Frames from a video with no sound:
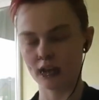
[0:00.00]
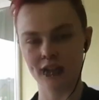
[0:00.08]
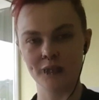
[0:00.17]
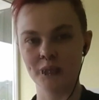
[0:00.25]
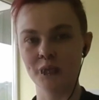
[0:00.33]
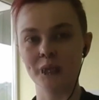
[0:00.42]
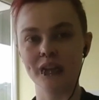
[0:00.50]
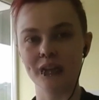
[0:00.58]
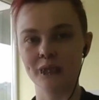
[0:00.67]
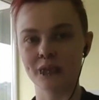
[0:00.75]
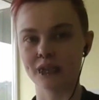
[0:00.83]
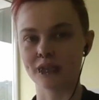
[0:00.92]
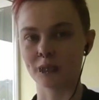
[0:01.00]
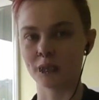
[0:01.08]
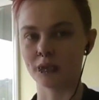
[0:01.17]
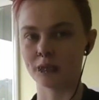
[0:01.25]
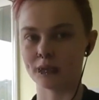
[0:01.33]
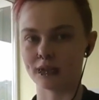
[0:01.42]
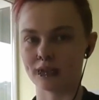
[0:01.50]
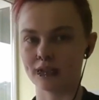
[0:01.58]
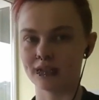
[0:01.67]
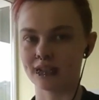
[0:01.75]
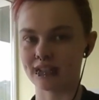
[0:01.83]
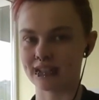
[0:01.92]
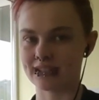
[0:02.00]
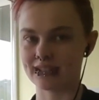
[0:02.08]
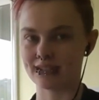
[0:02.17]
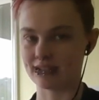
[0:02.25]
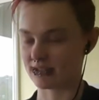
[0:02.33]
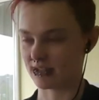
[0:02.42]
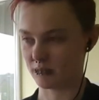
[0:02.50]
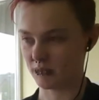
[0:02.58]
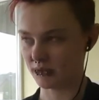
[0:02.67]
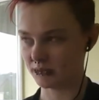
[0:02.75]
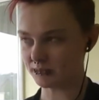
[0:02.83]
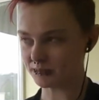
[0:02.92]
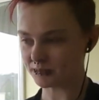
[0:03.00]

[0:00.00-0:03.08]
I've been waiting for this appointment since December,